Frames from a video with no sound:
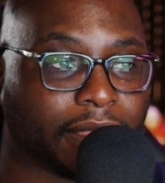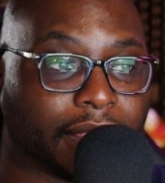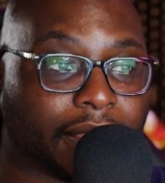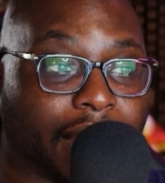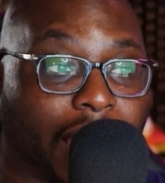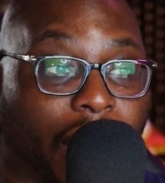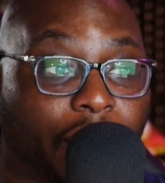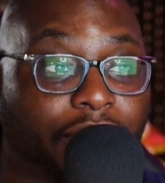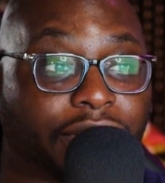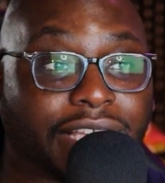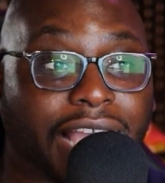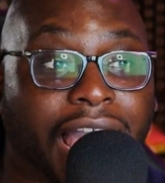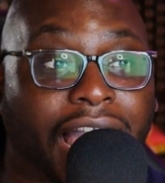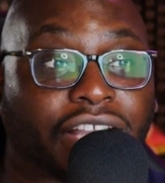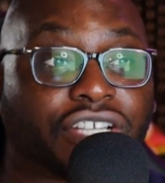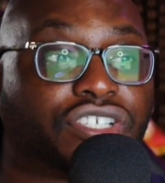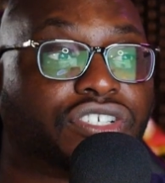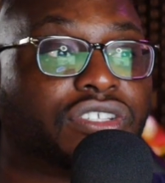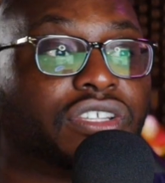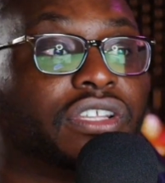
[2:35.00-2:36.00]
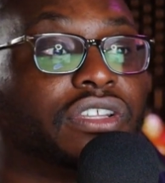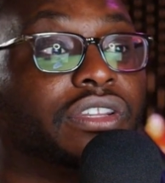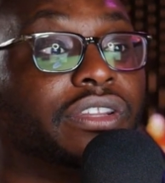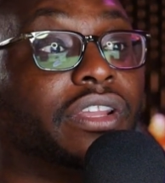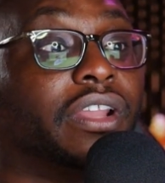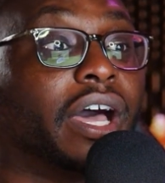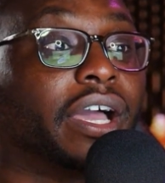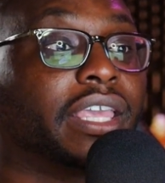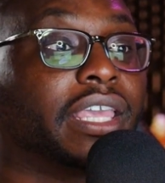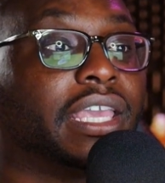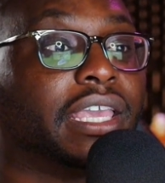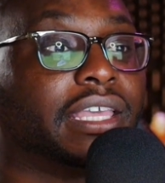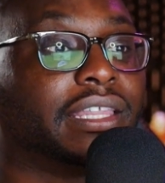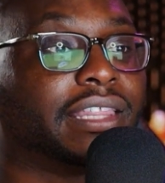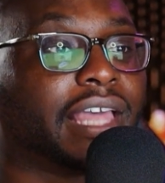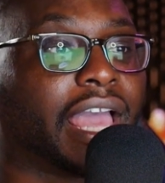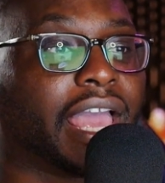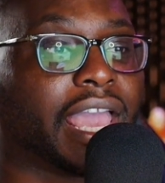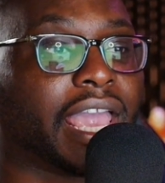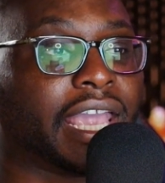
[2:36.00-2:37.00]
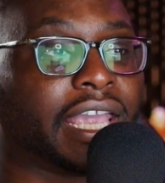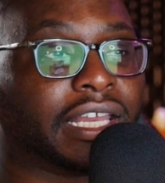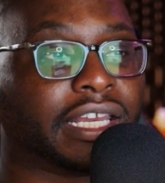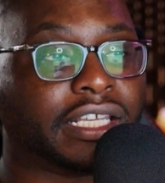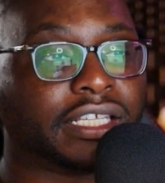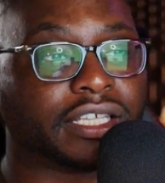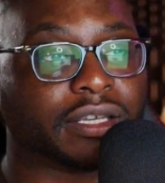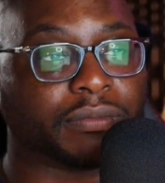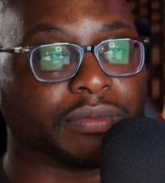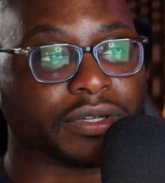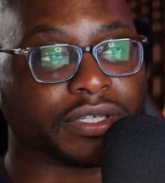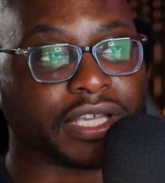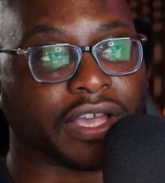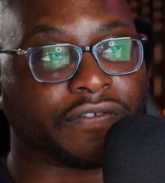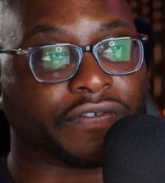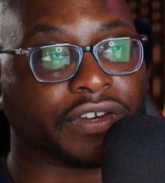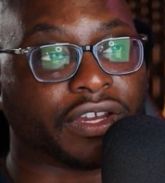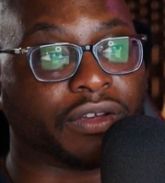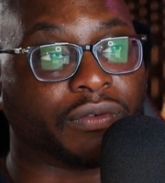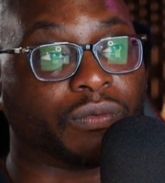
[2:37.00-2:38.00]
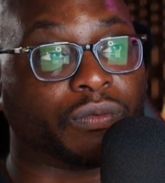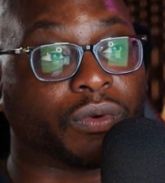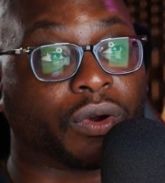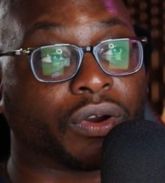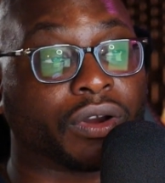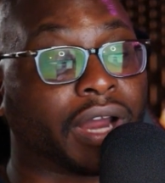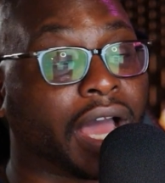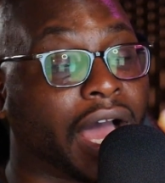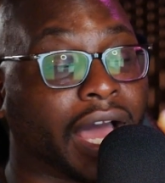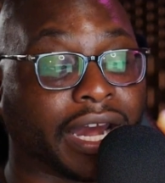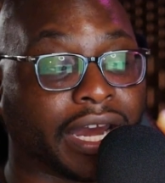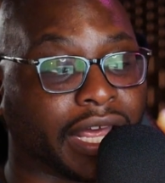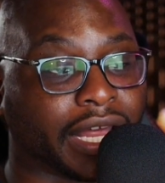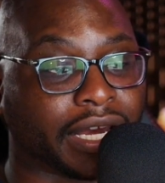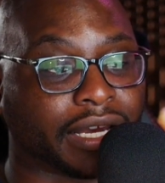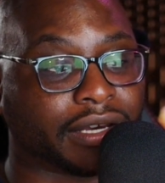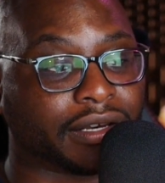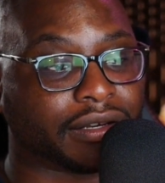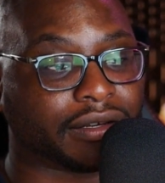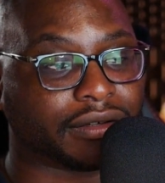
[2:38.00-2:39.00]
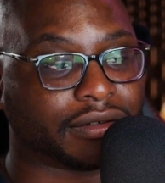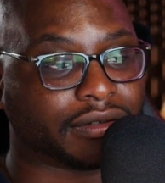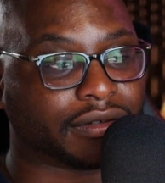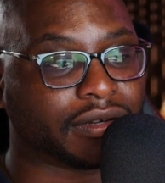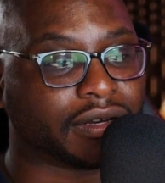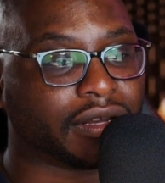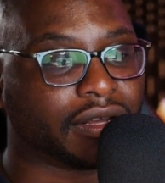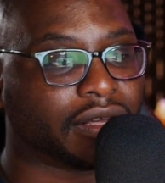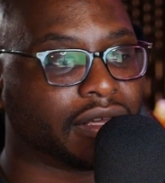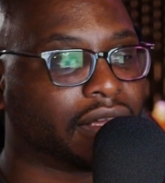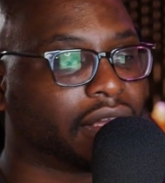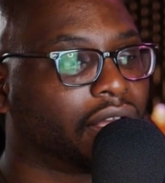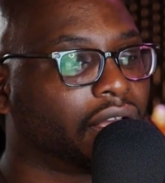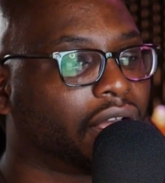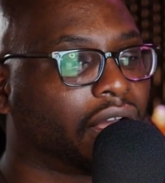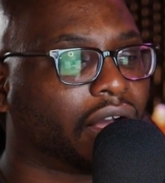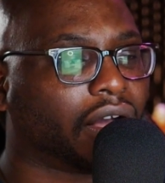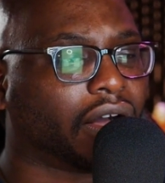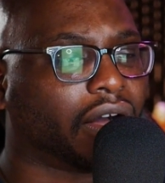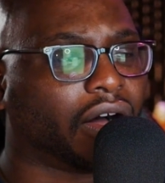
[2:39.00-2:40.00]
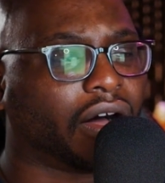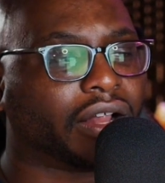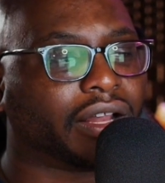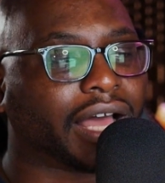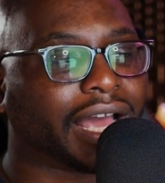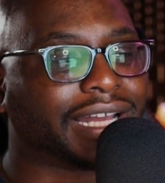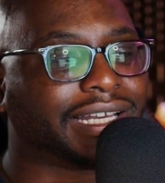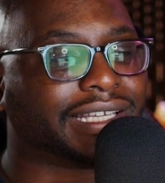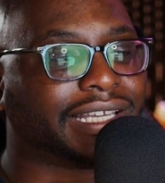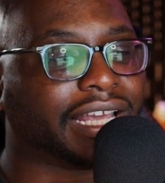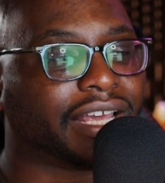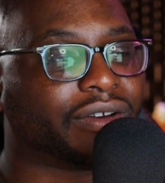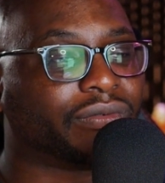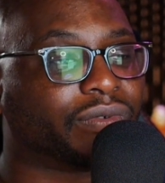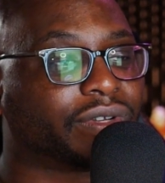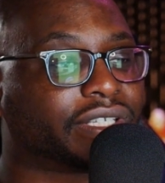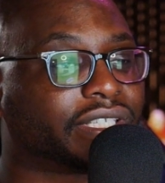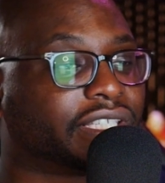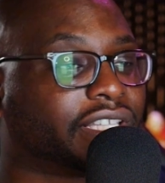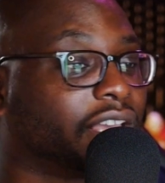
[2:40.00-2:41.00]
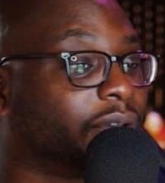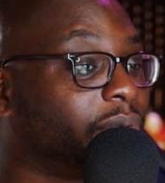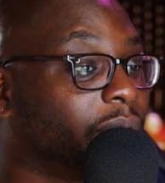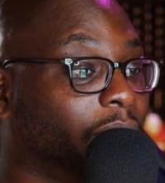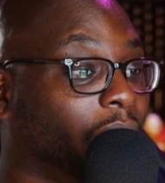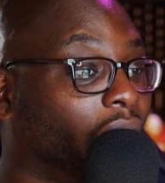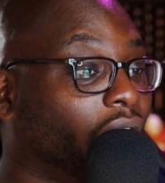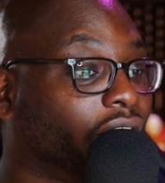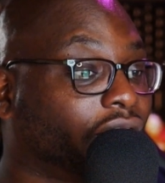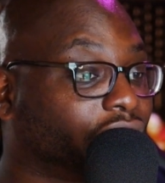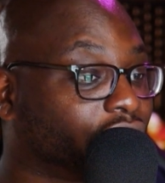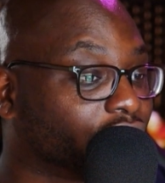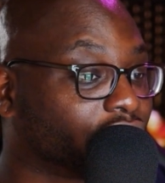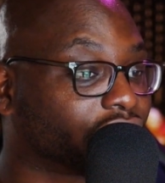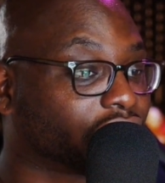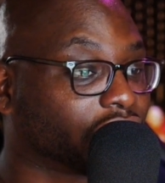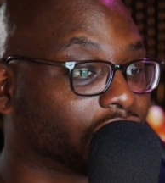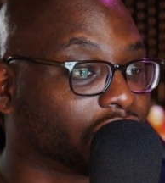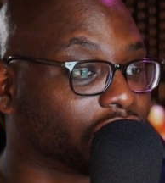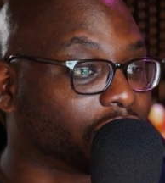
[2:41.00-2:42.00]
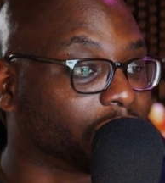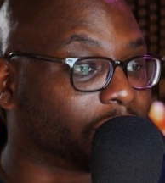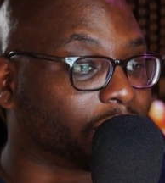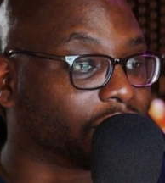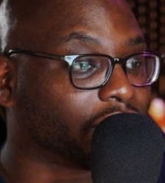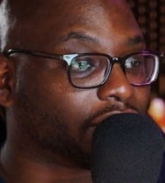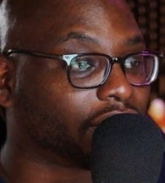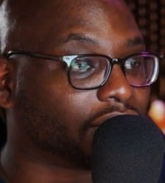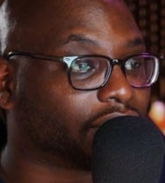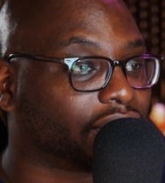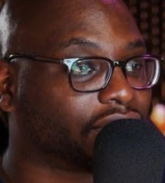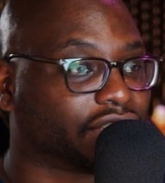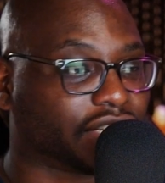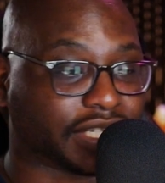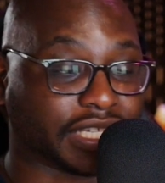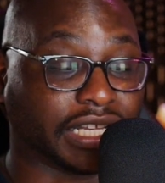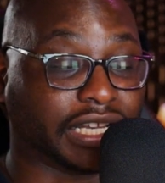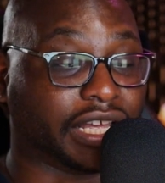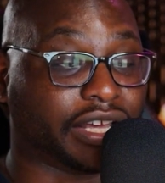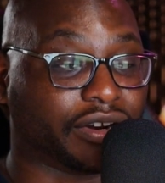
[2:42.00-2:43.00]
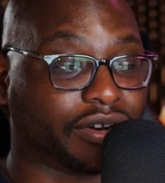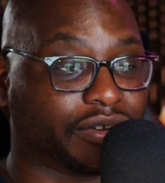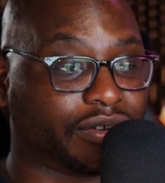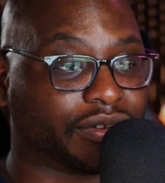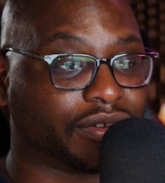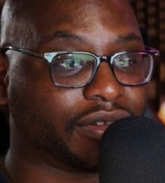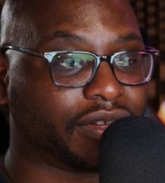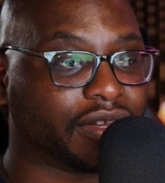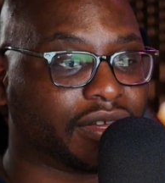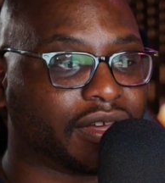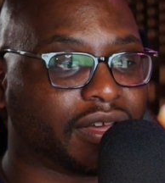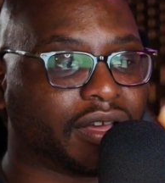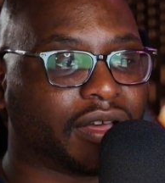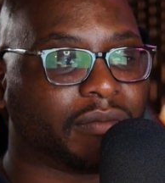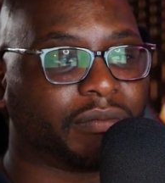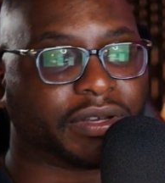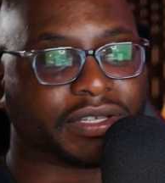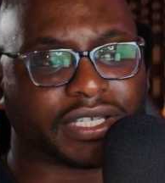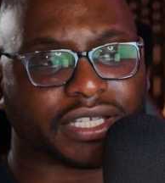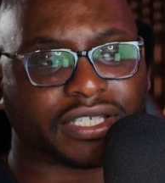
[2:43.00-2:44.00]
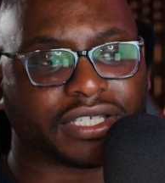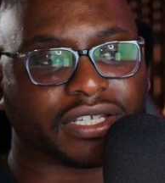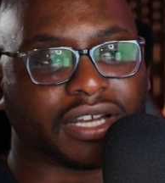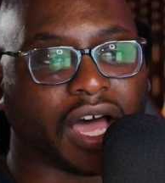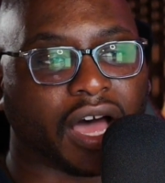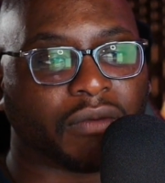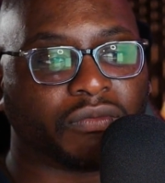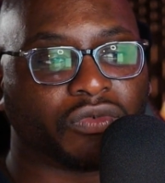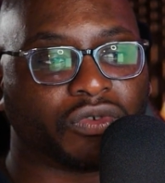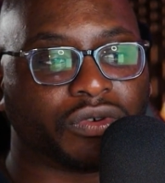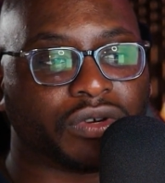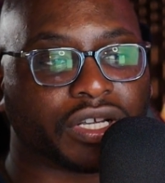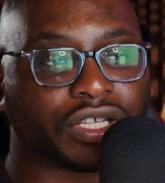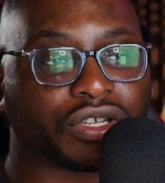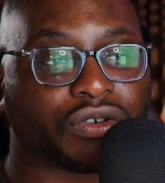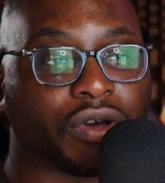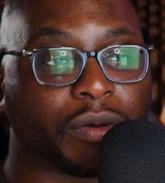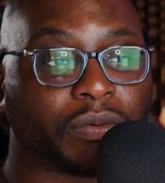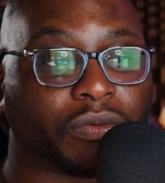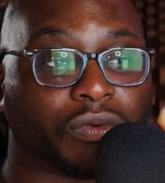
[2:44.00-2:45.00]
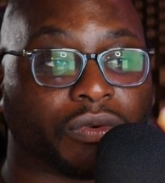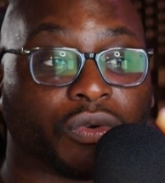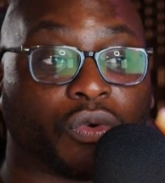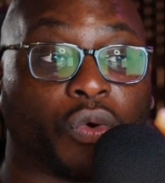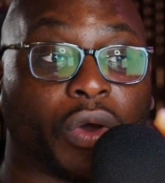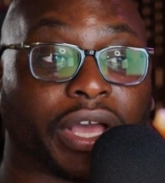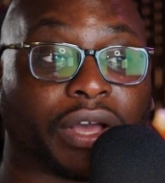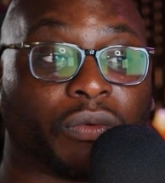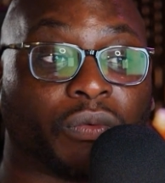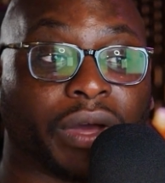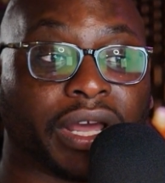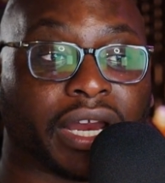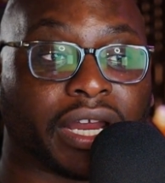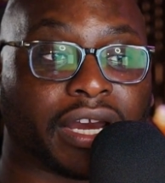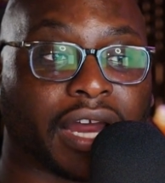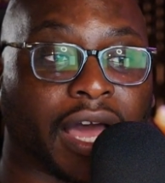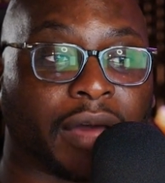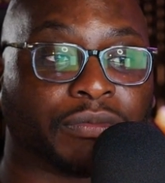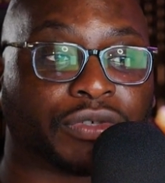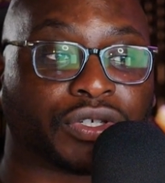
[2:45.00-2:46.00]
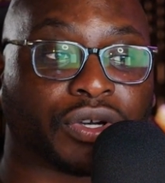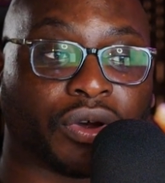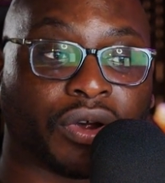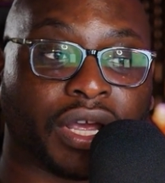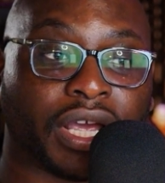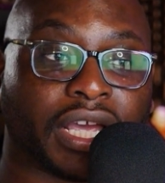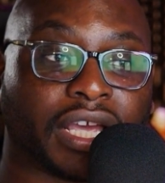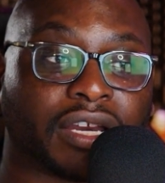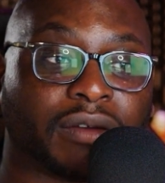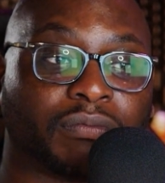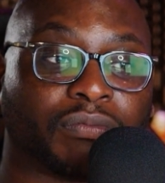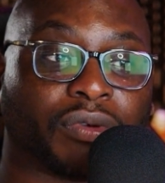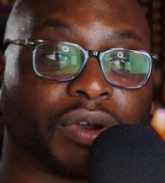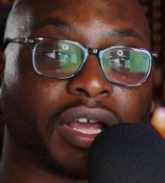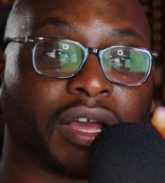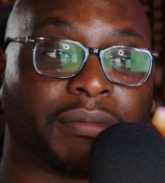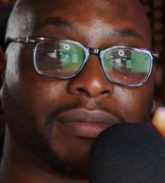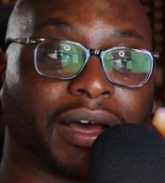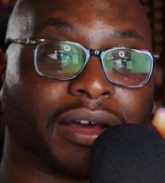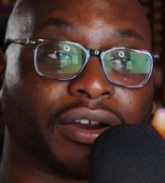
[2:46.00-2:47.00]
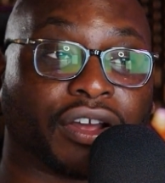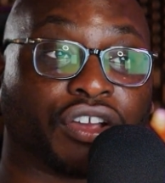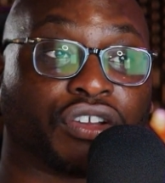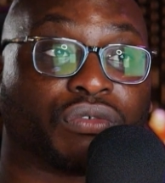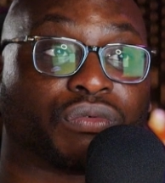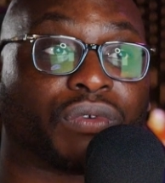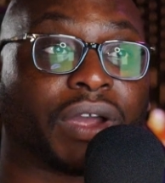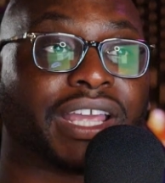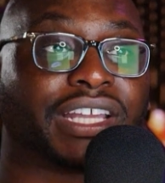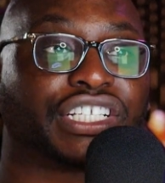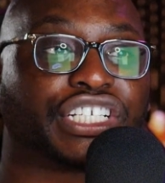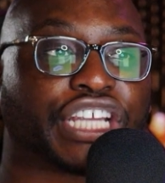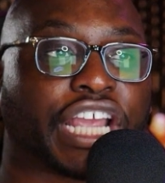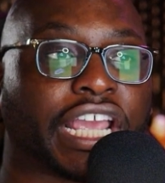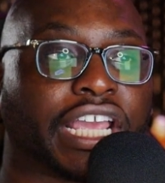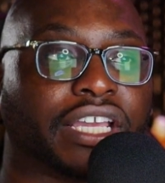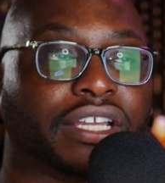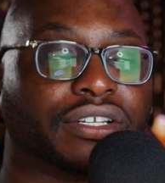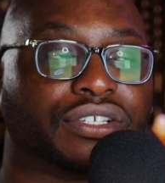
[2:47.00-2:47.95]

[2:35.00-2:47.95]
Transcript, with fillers: I was actually lucky that Hades and Persephone were not in. All I did was tip him off just a little bit. Just a little. But since Namun is quick quick witted, I'm sure he can bring about a great change.